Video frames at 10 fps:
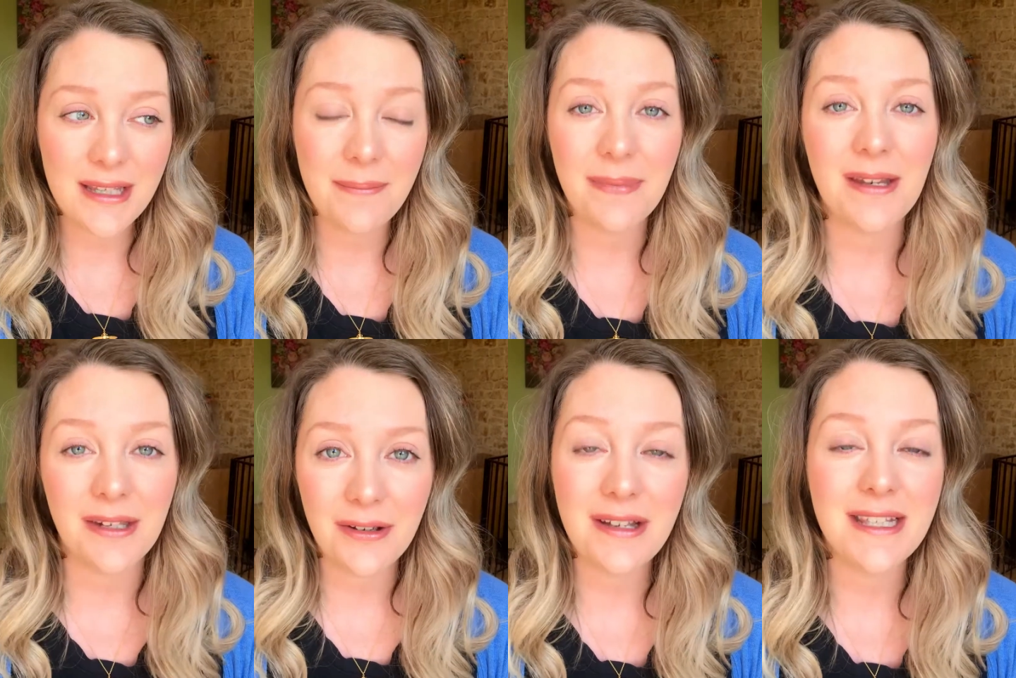it, but
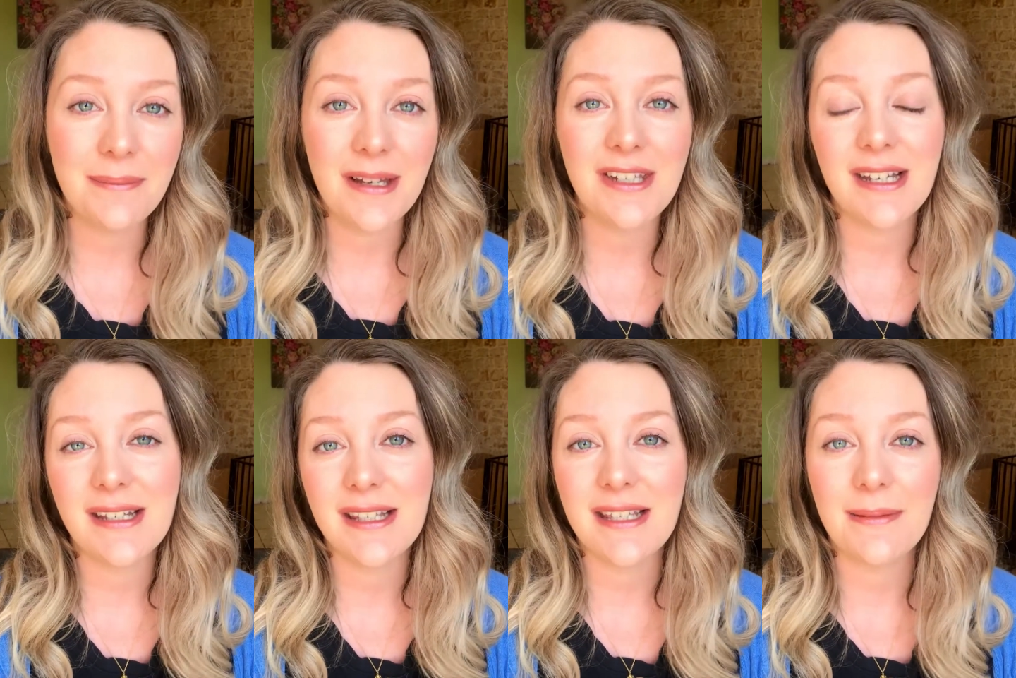not as much as
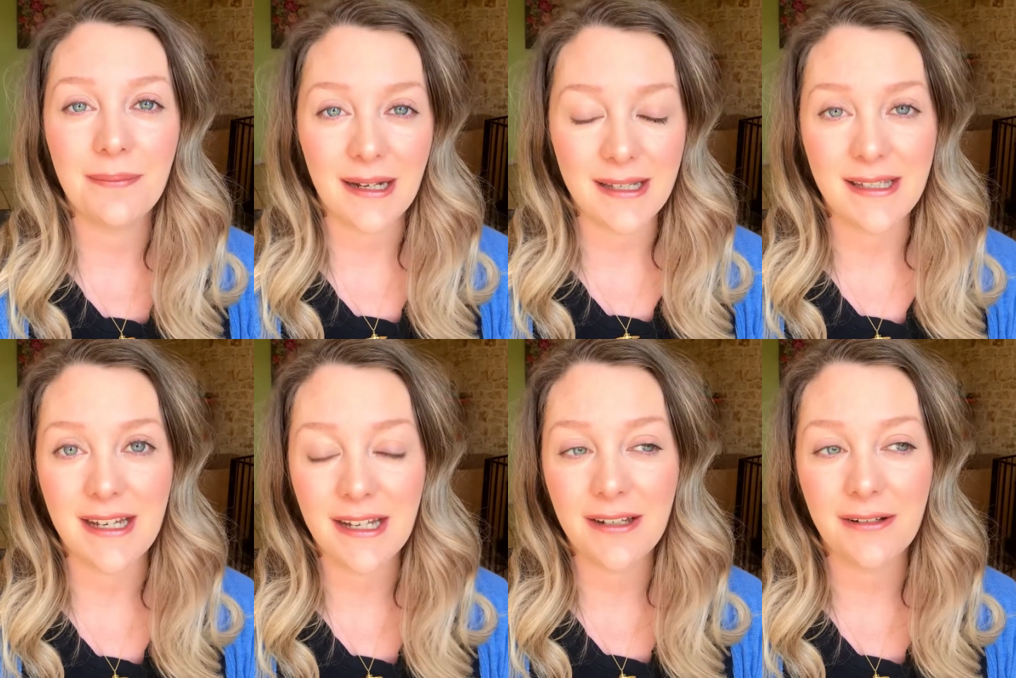this
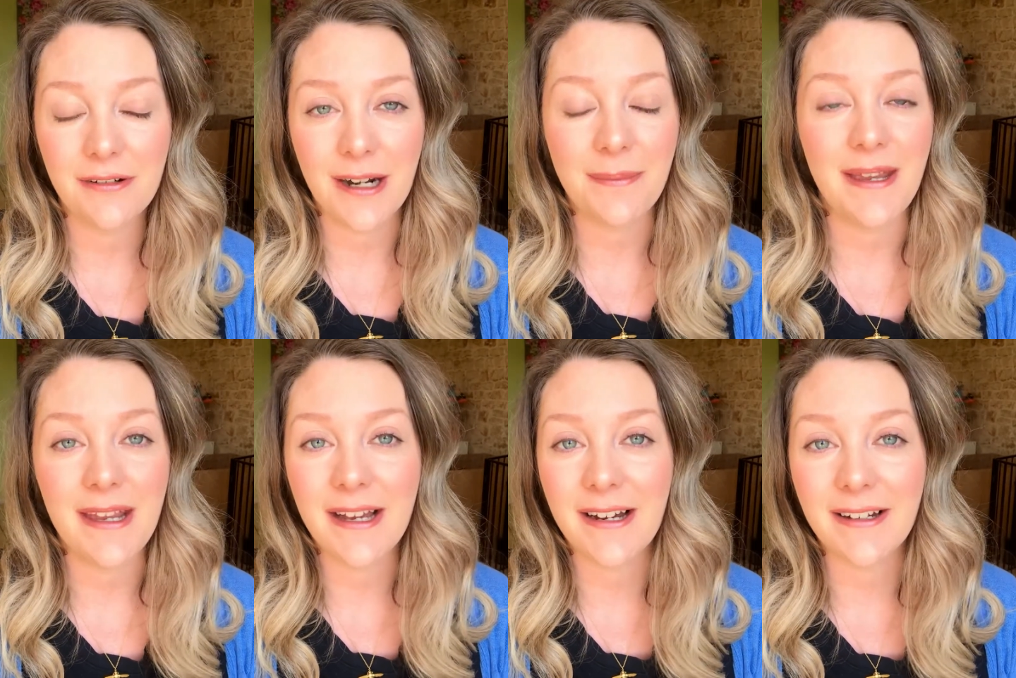plastic crappy
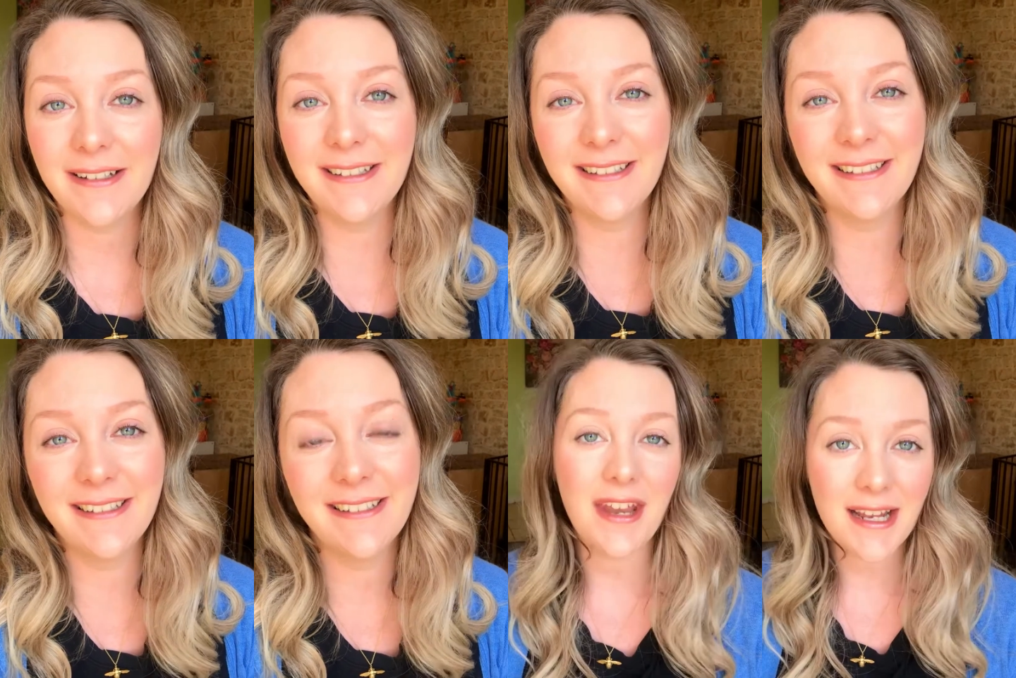car.
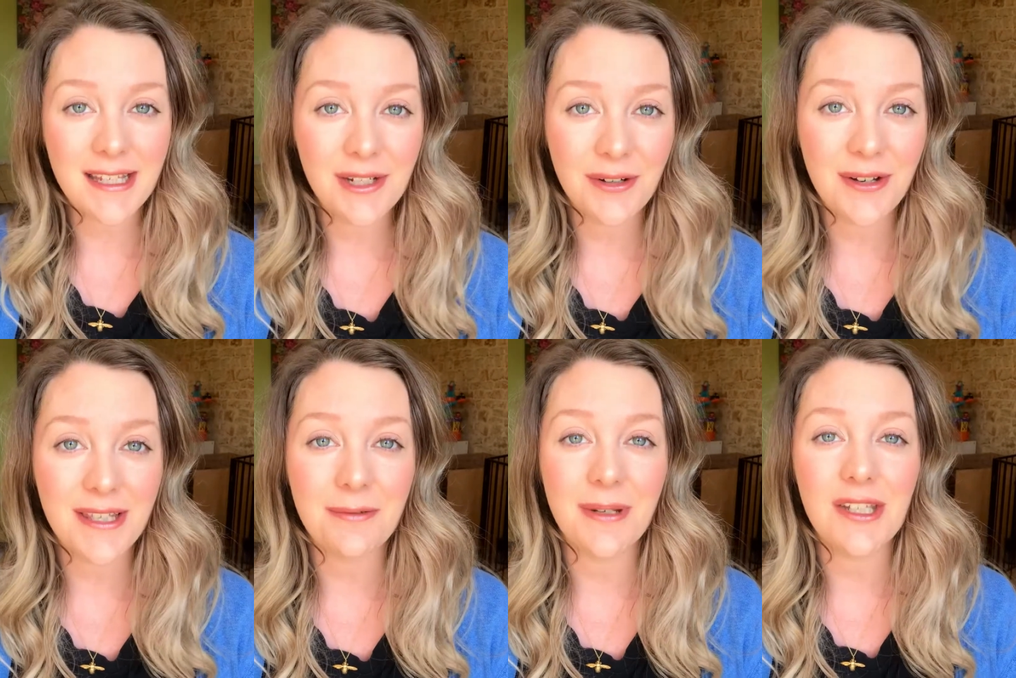The next toys,
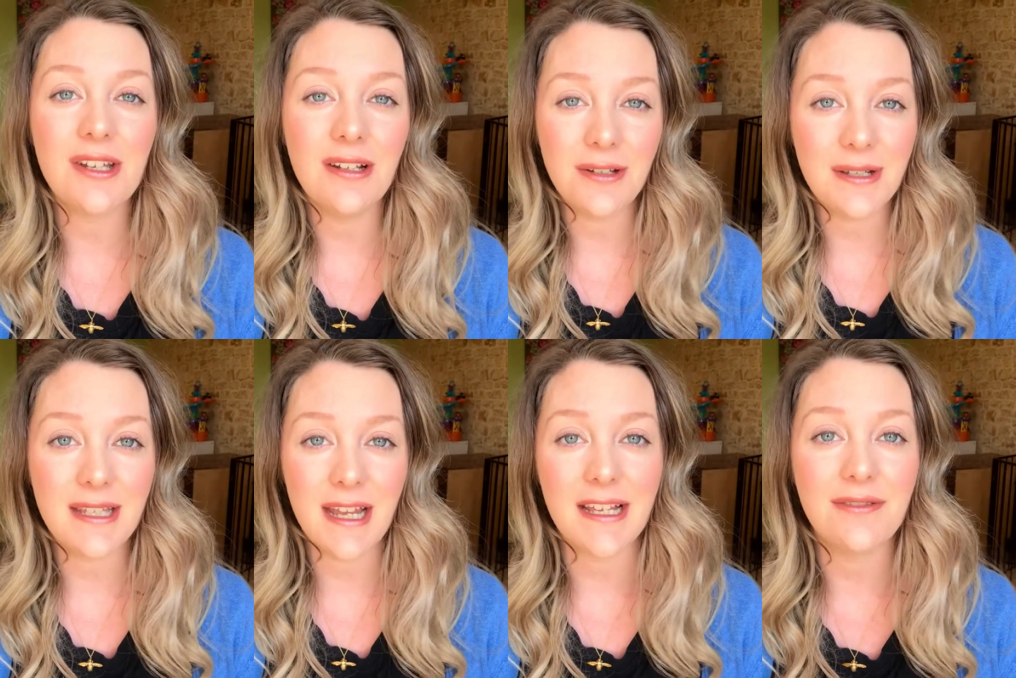which
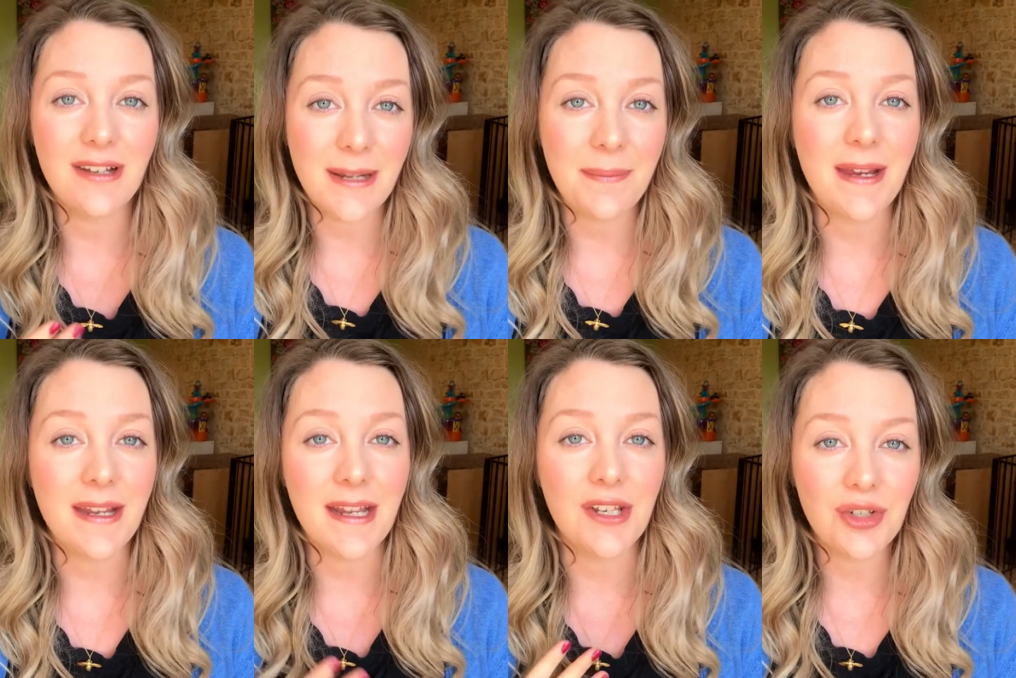Lucy has really been
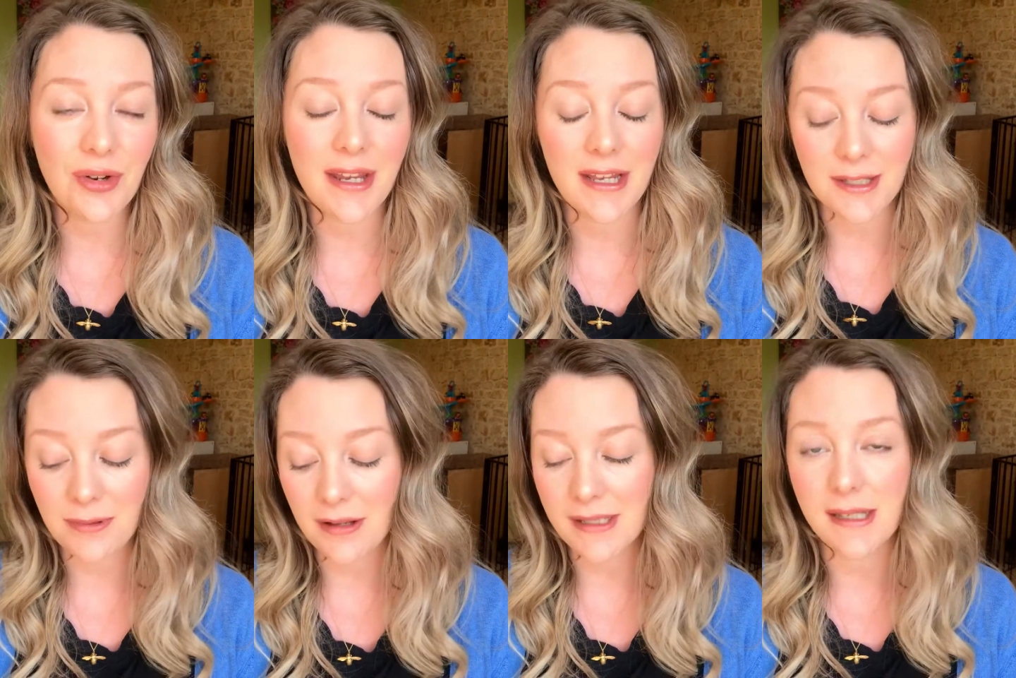enjoying as
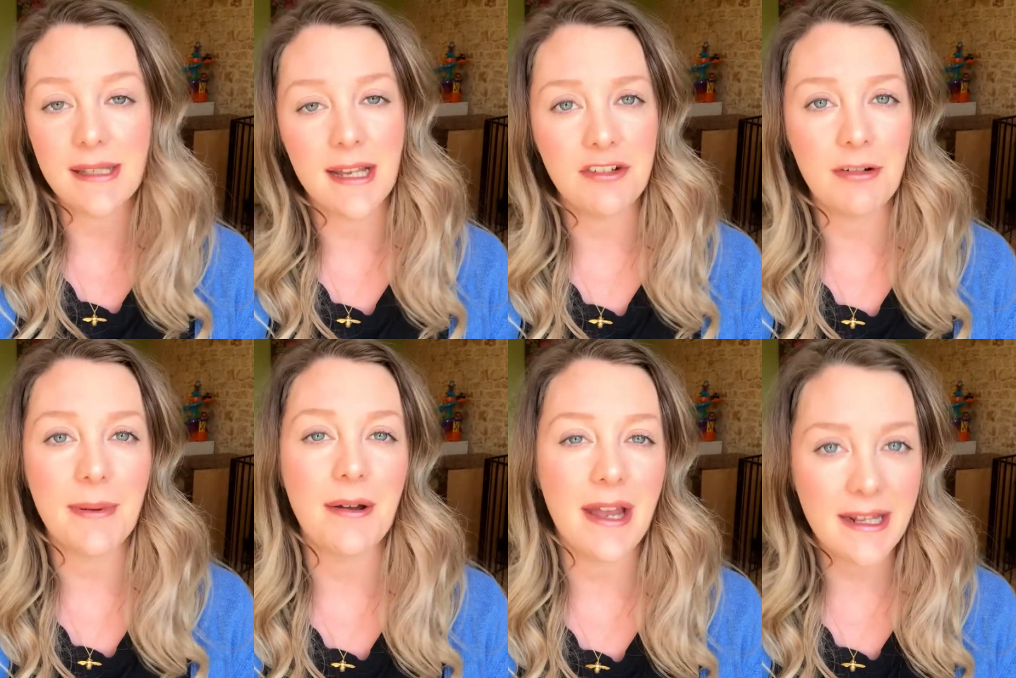well since the age of
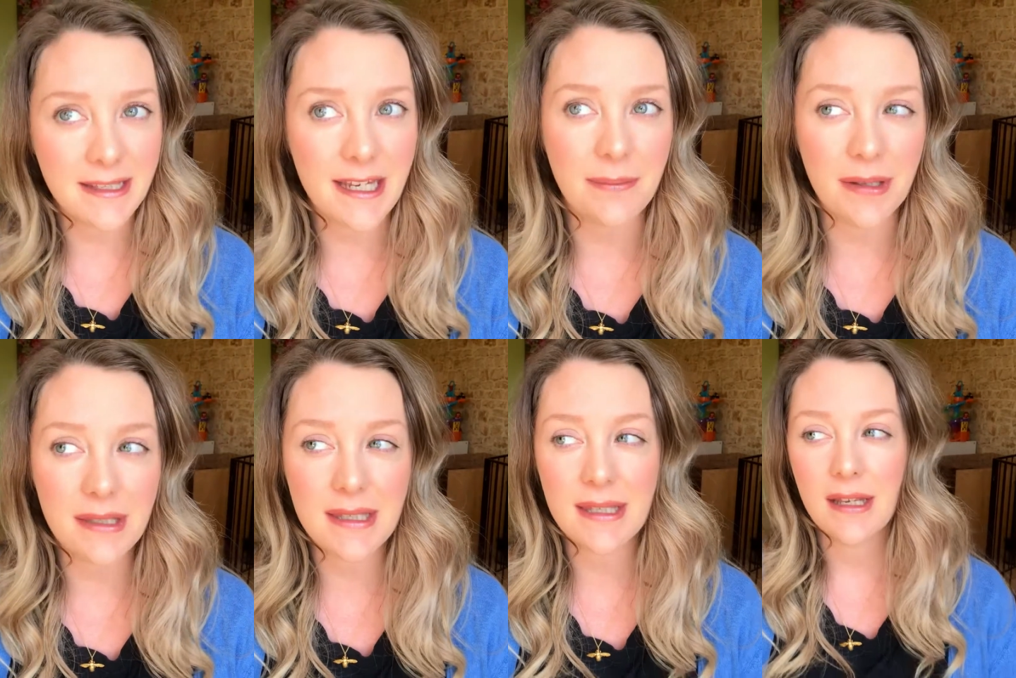about 18
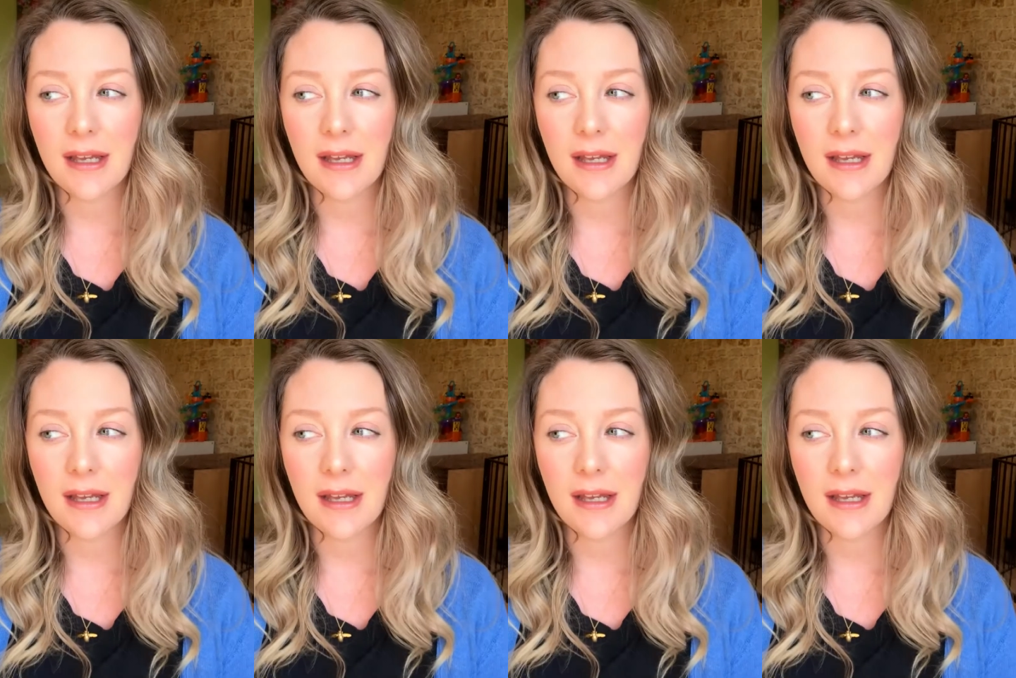months,